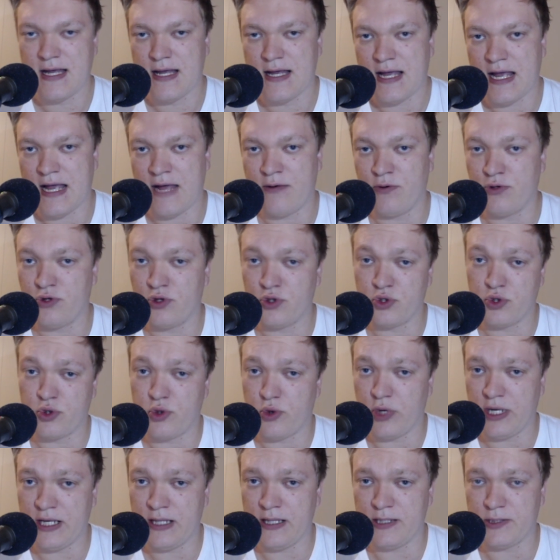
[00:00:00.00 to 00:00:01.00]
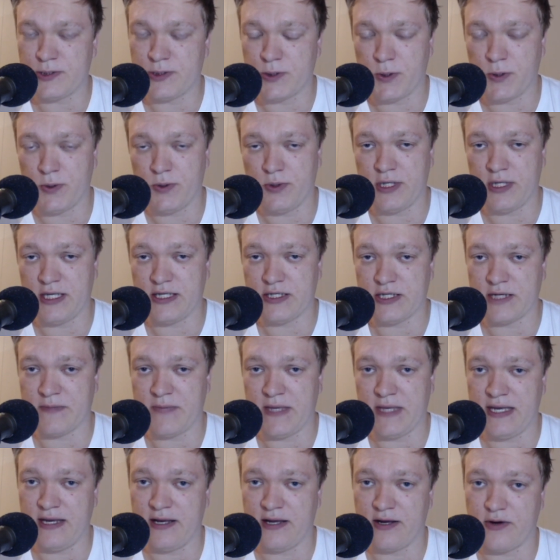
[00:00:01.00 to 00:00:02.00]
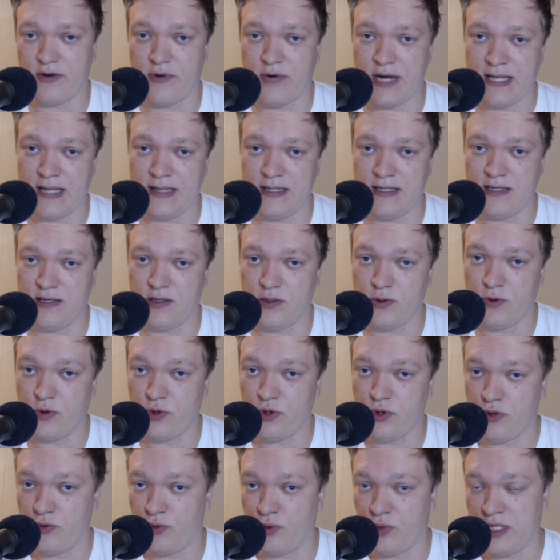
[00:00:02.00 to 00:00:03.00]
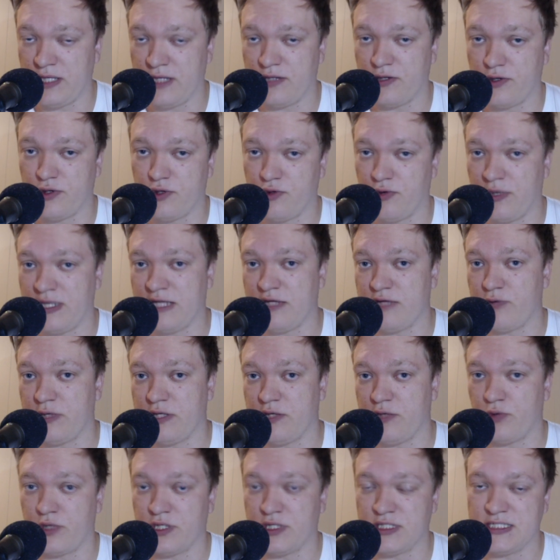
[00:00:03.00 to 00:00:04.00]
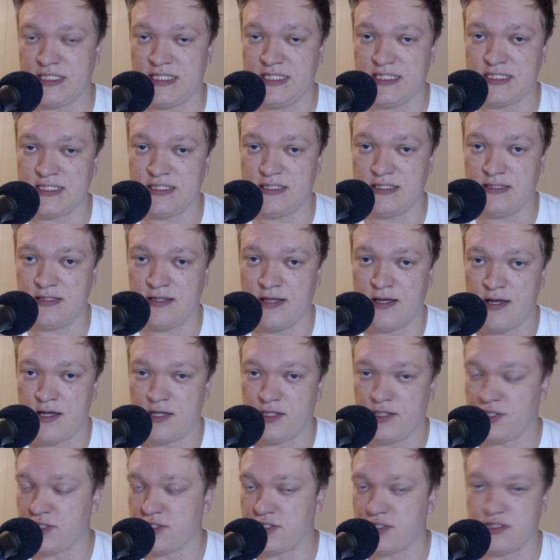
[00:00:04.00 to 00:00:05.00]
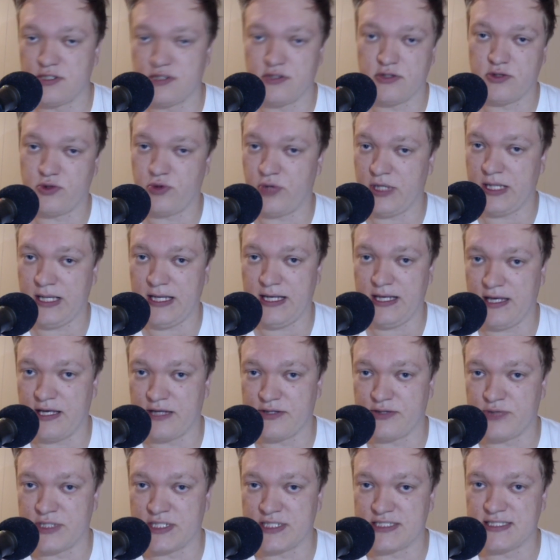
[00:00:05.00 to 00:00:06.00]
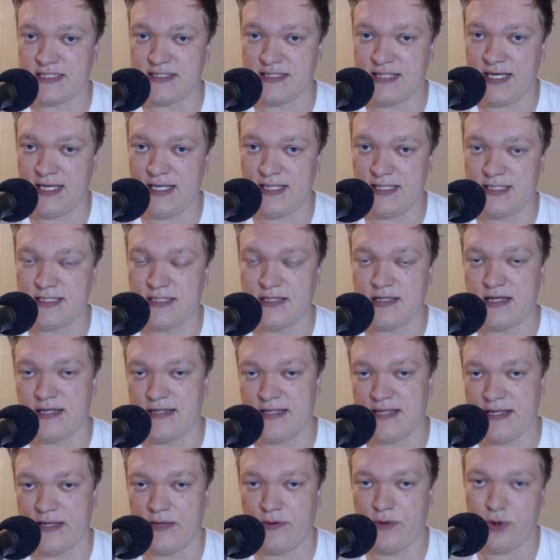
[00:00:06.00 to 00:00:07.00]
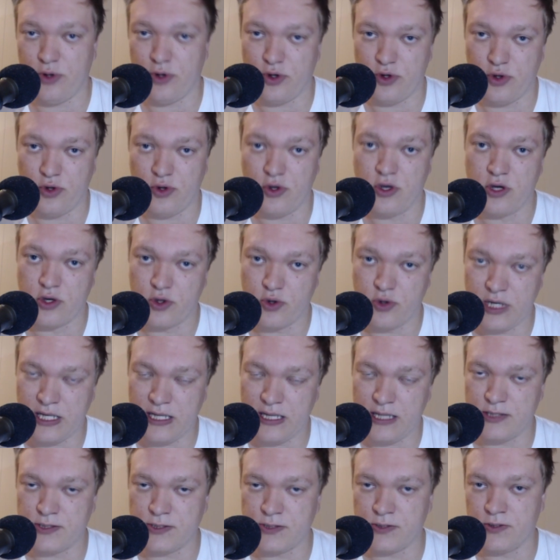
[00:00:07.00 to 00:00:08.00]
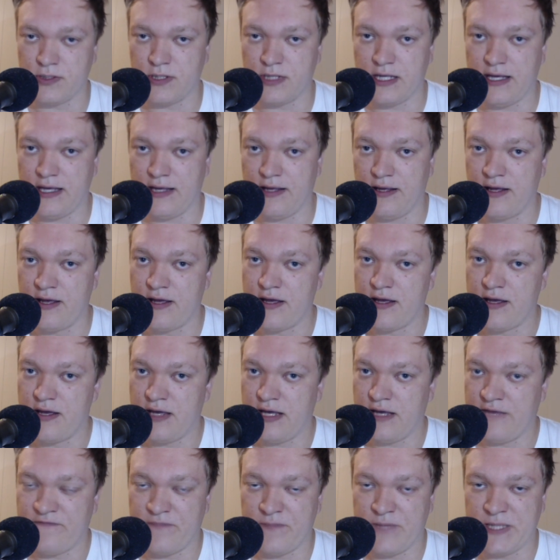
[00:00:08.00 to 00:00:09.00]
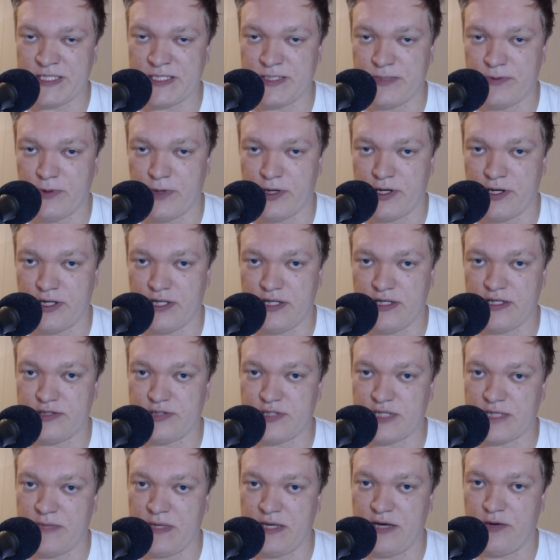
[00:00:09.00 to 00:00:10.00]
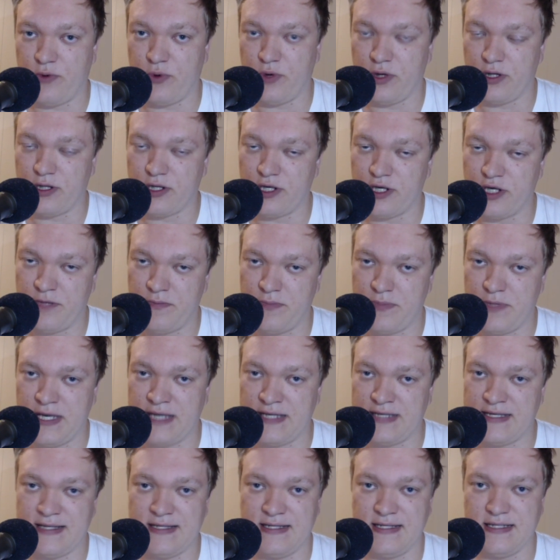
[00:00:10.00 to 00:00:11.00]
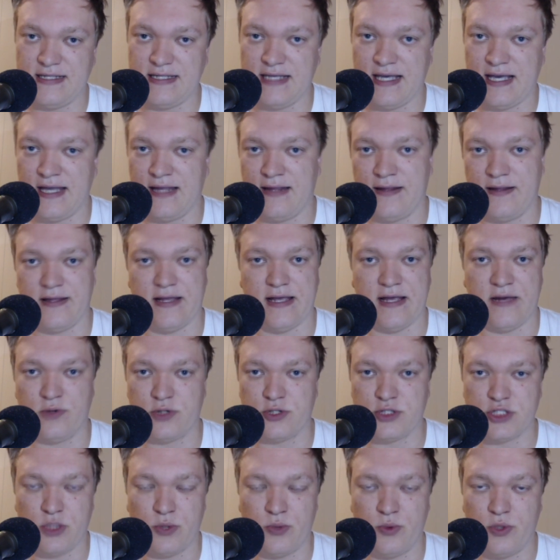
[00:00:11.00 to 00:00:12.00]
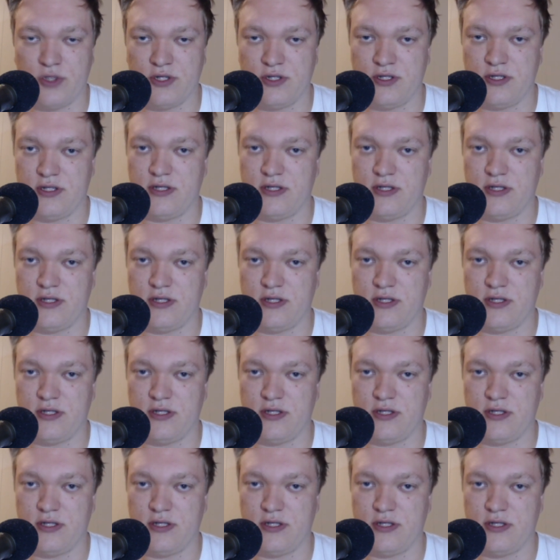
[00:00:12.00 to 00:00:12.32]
I will go quickly through the Trackmania Grand League Winter 2021 season, just quickly address the dates, and then I will go quickly through the information regarding the Trackmania World Cup, and then in the end I will somewhat